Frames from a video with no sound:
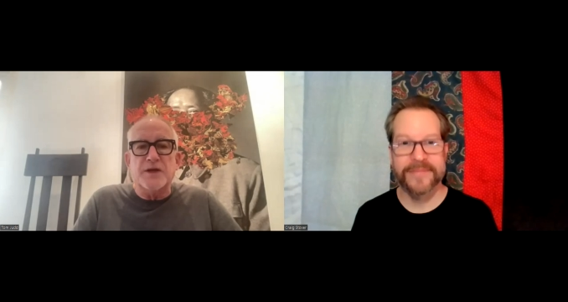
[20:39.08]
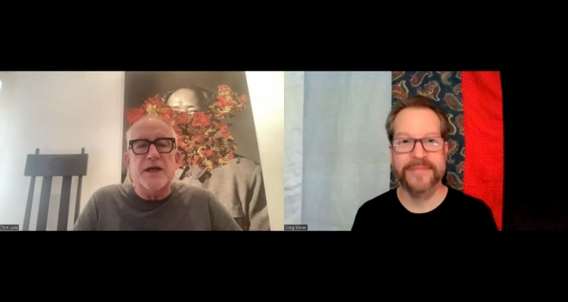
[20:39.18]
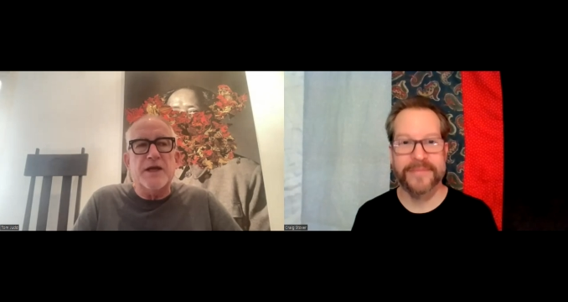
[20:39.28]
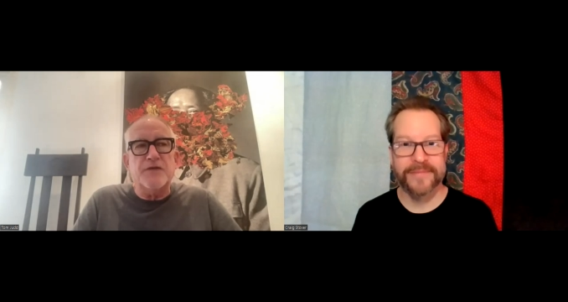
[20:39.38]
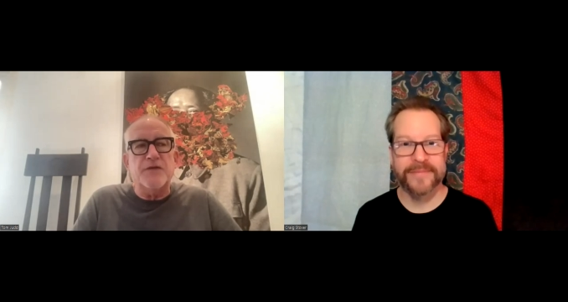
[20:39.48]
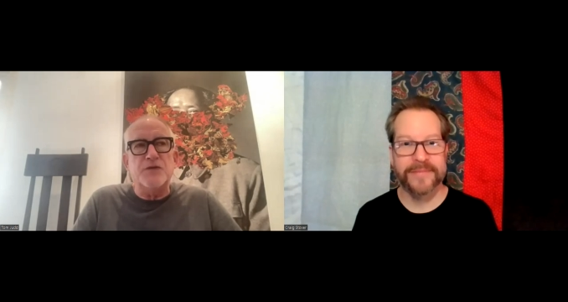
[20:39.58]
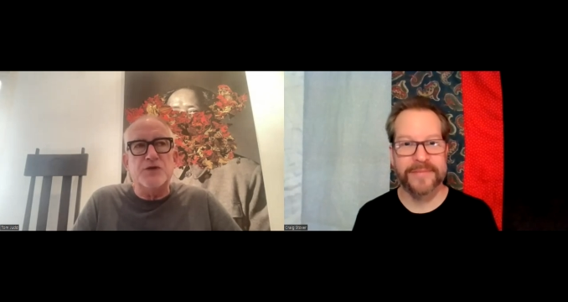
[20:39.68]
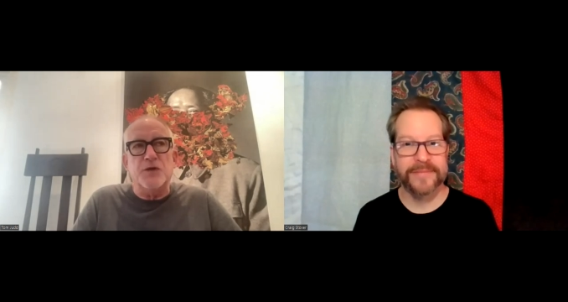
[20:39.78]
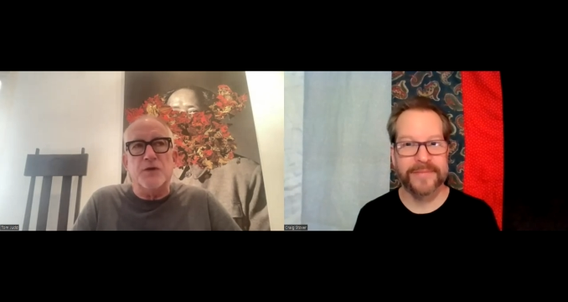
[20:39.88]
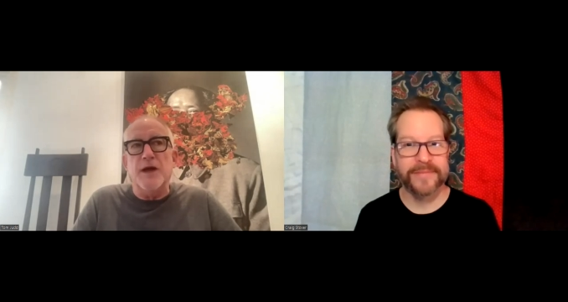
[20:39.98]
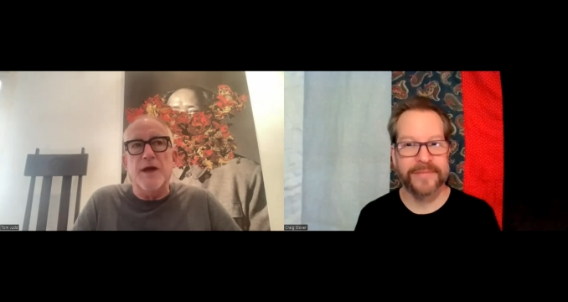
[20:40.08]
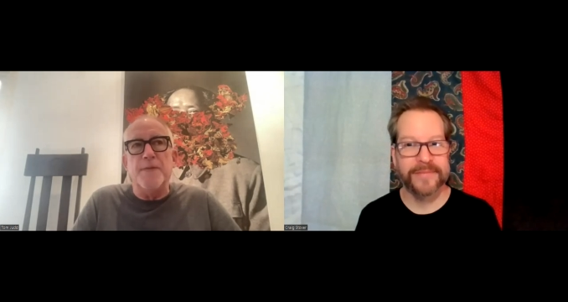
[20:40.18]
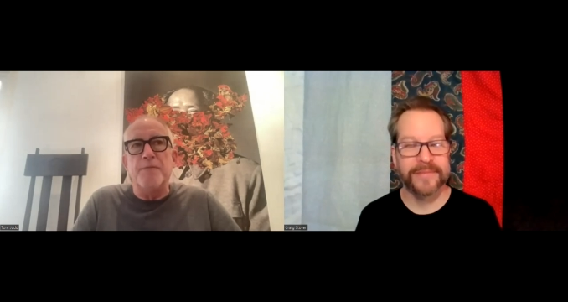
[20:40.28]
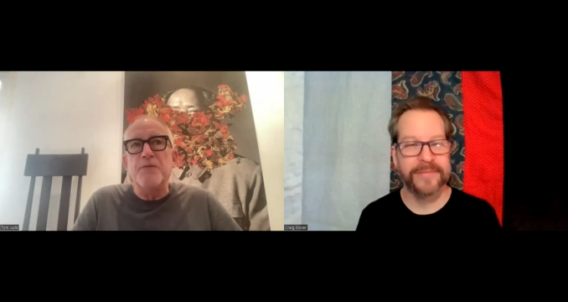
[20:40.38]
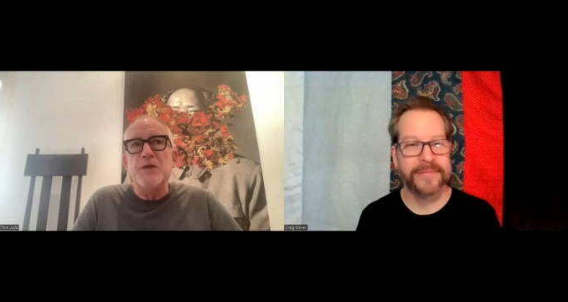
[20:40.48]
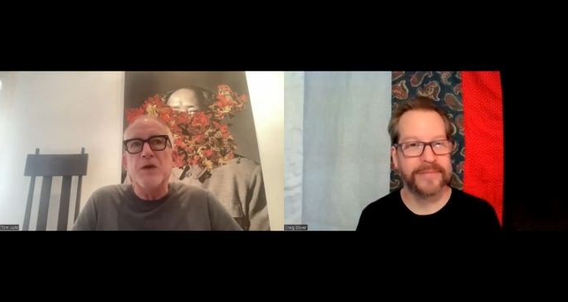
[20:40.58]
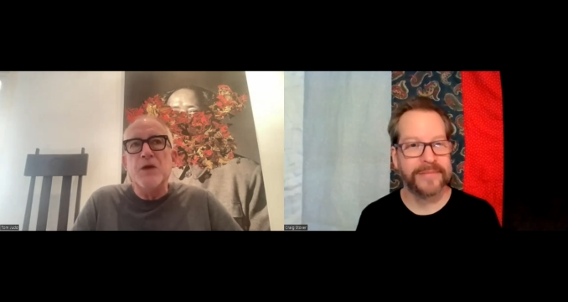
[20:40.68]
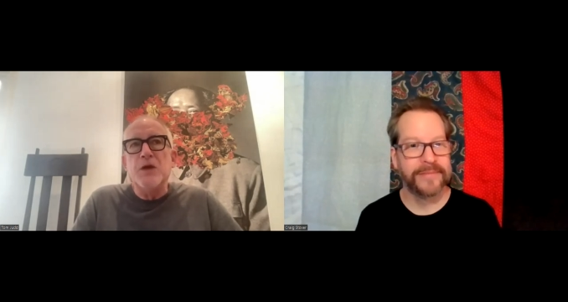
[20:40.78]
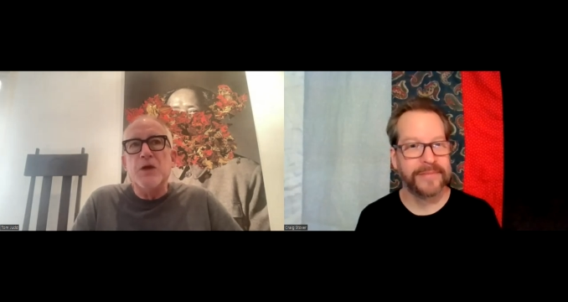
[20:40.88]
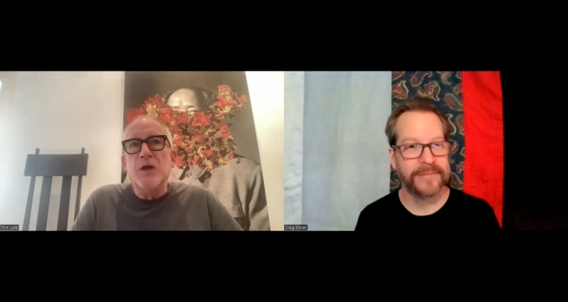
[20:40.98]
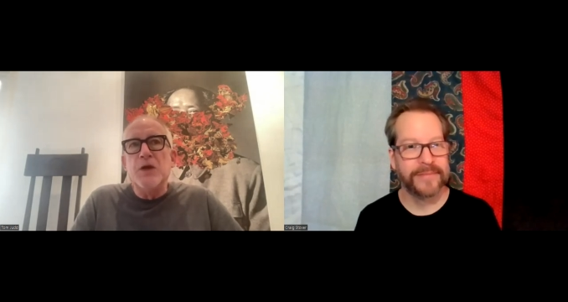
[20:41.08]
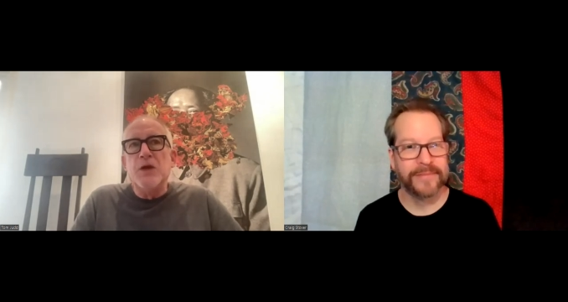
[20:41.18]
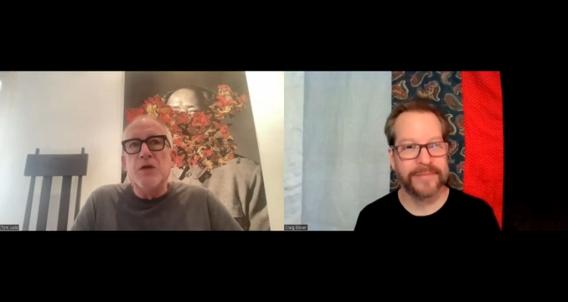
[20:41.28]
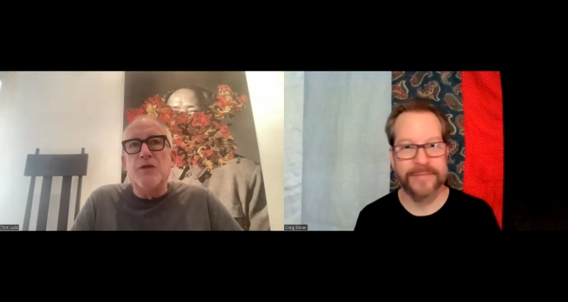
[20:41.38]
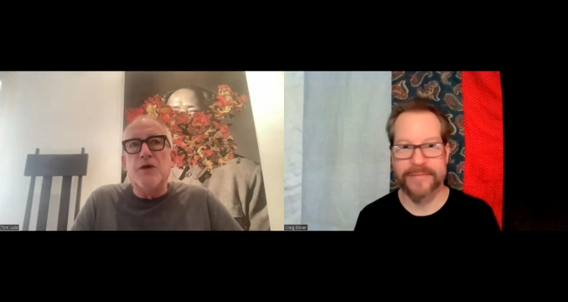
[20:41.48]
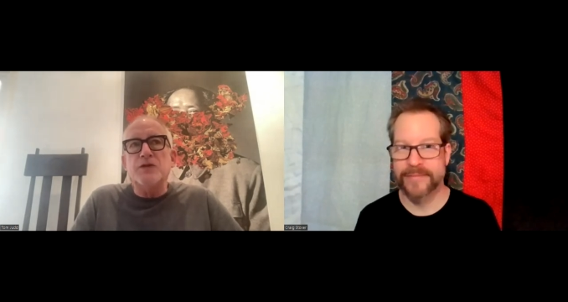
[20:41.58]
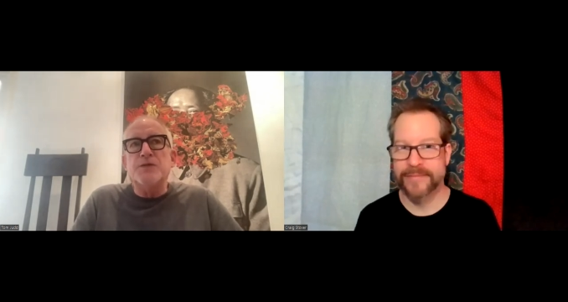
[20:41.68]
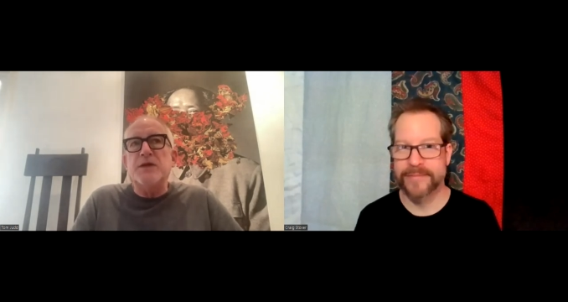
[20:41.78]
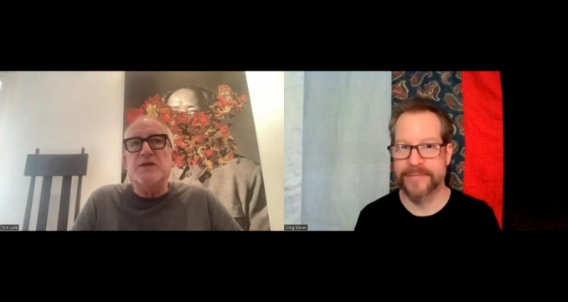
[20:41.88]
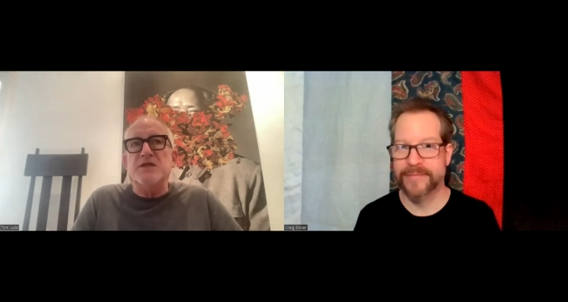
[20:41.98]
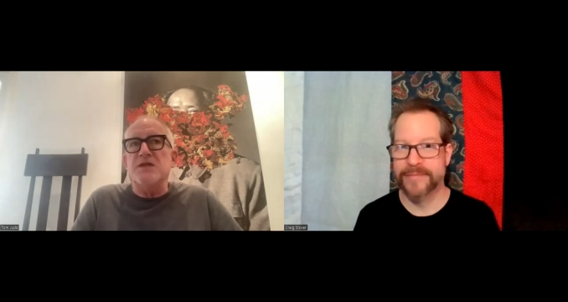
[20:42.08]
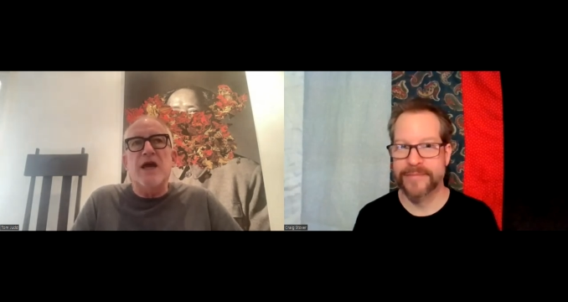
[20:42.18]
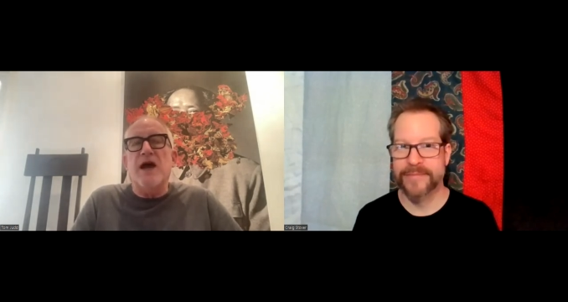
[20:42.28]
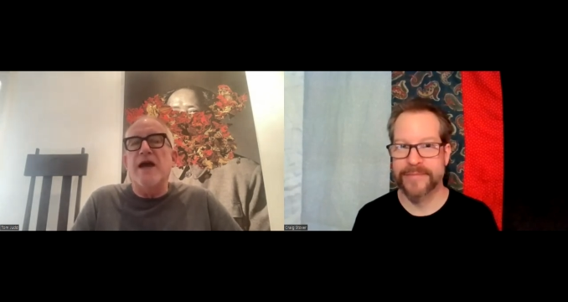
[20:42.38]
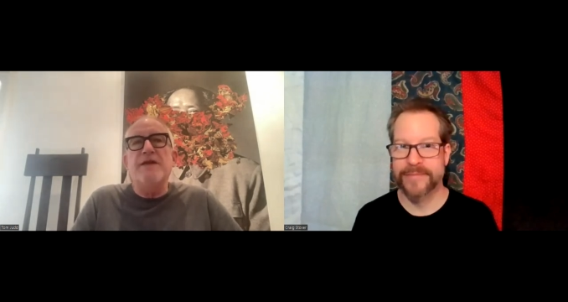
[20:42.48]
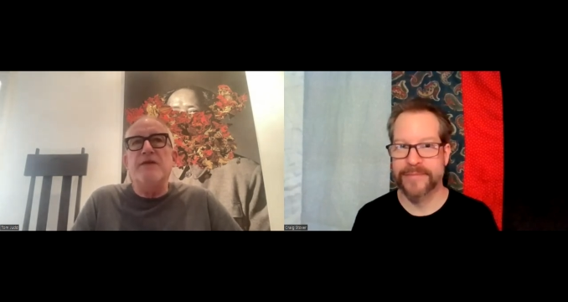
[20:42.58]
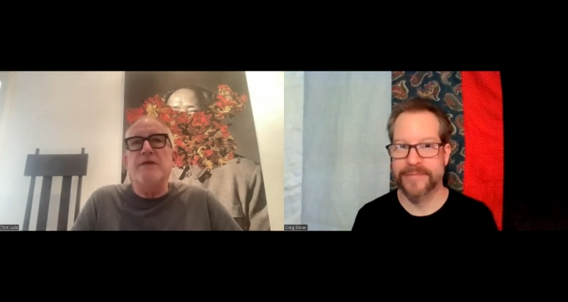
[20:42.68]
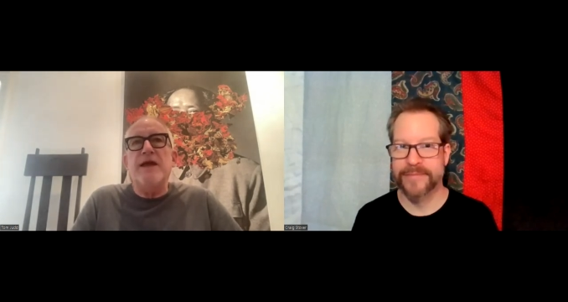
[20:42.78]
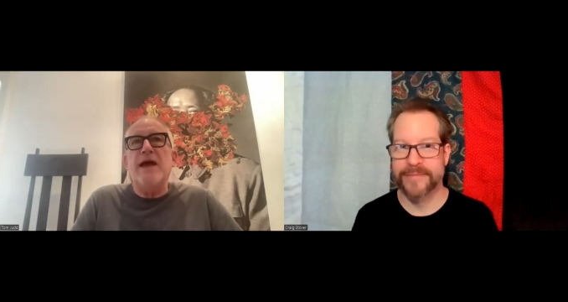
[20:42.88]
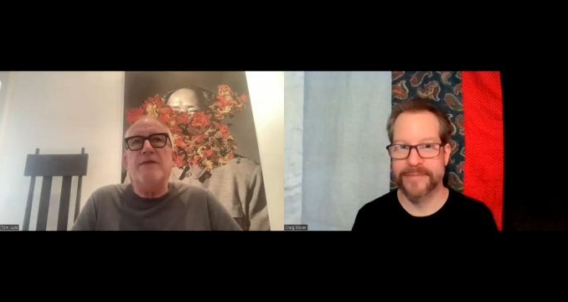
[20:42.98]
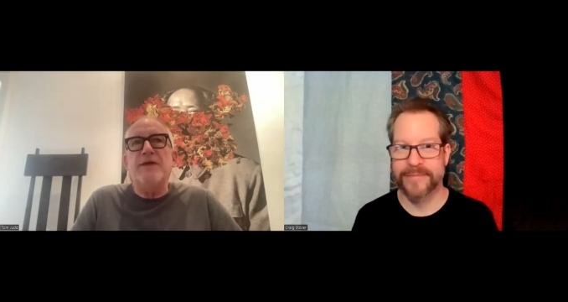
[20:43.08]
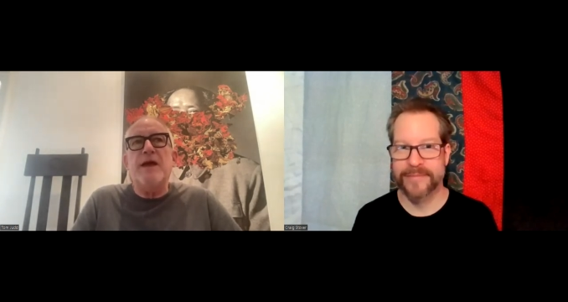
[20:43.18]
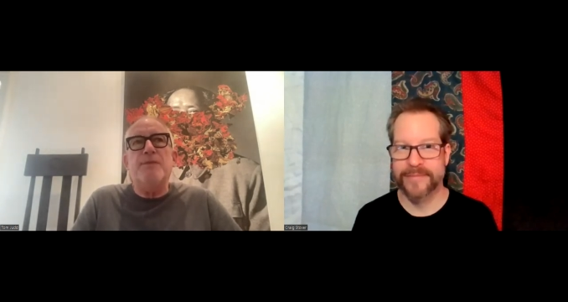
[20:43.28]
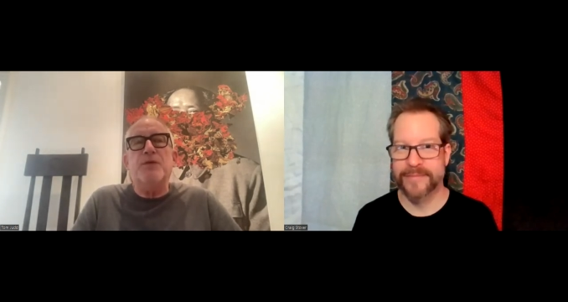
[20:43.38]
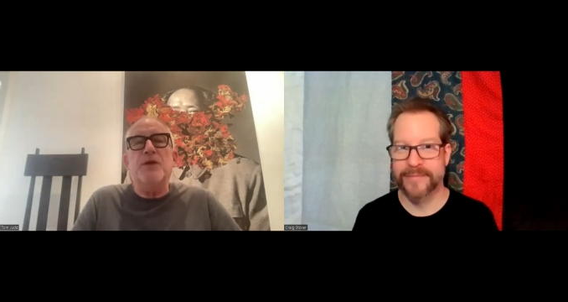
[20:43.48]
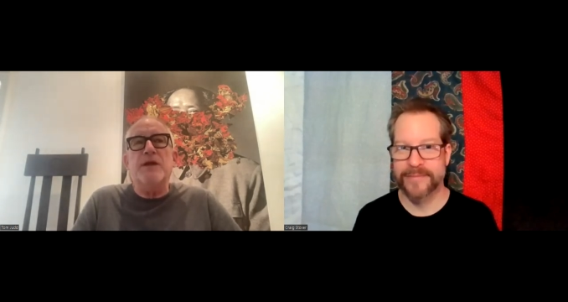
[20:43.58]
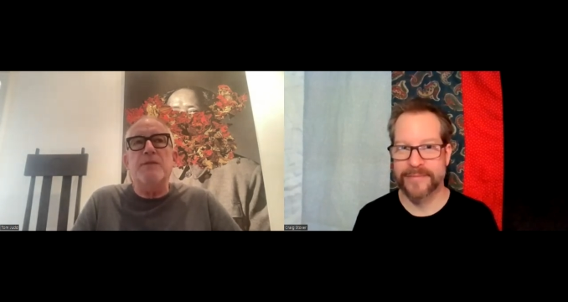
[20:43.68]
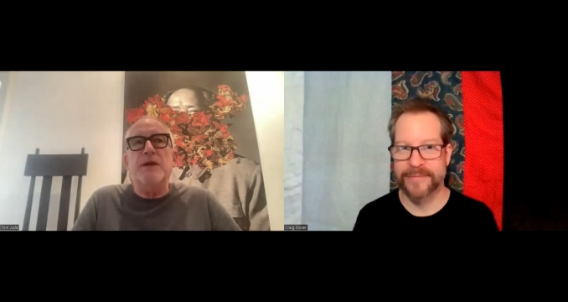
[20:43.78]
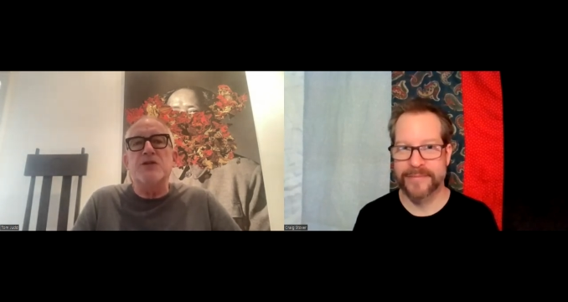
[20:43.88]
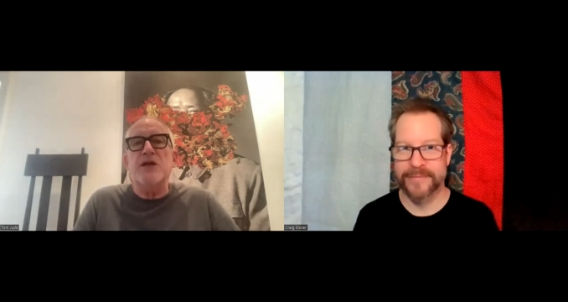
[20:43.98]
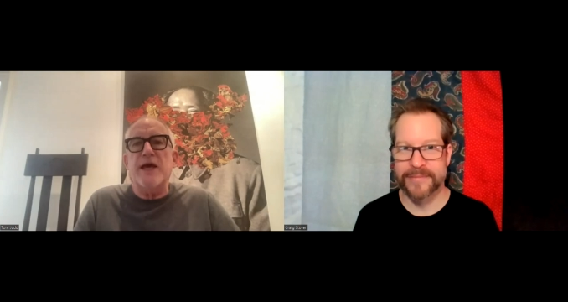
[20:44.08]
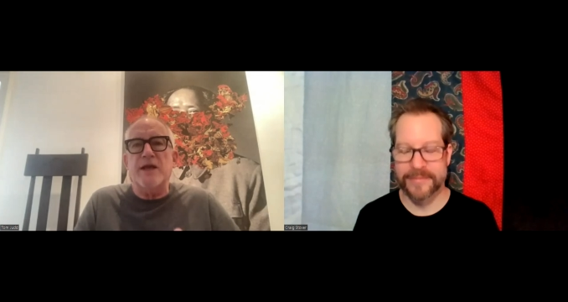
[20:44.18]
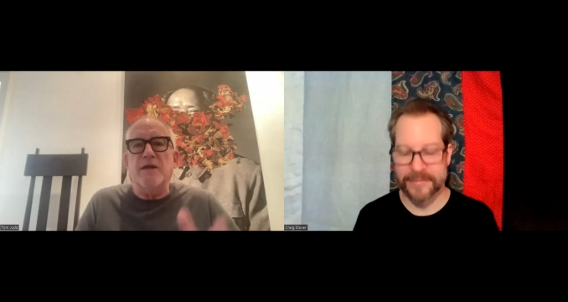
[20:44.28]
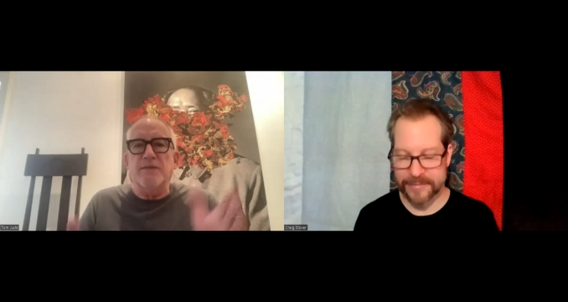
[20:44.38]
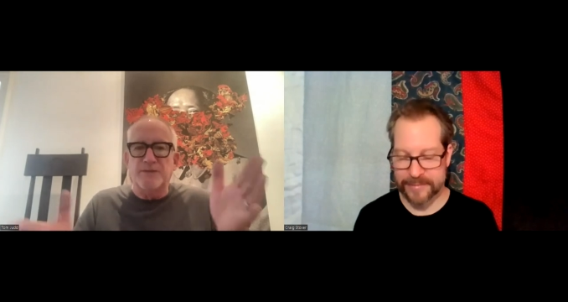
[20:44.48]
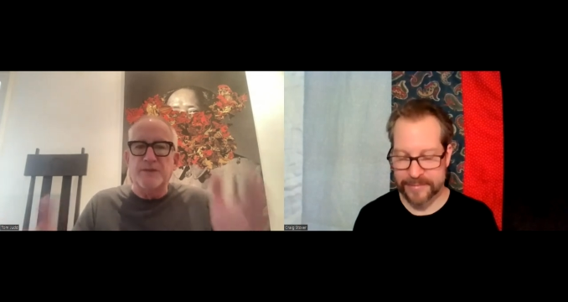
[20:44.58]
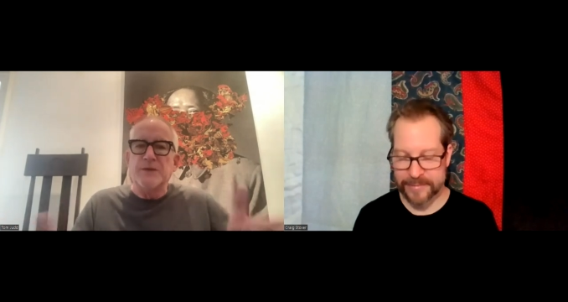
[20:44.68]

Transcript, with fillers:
Speaker 1: archaic future. Um, those pieces, yeah, I haven't that that pretty much had a,